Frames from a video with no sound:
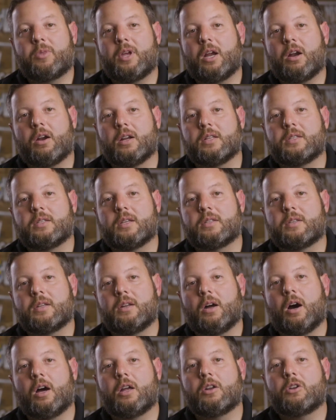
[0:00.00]
there. It's an
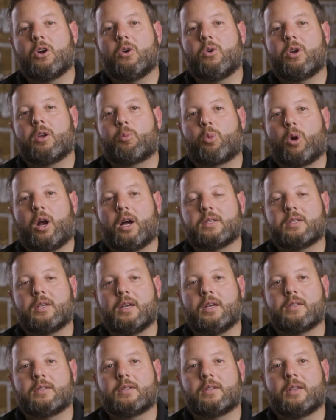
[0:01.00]
ongoing
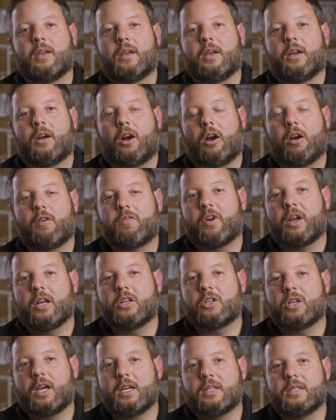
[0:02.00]
process. Our
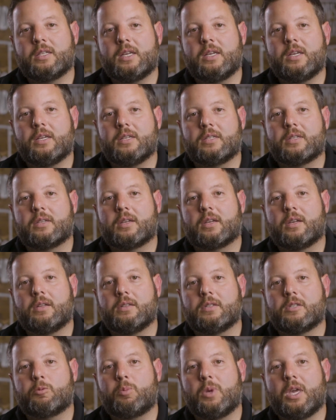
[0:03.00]
franchisees
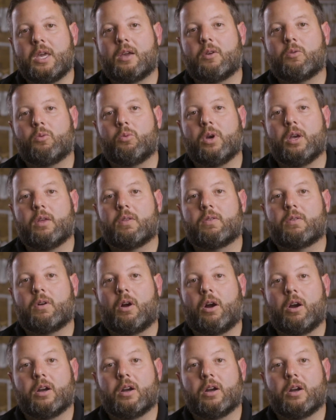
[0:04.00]
can speak with our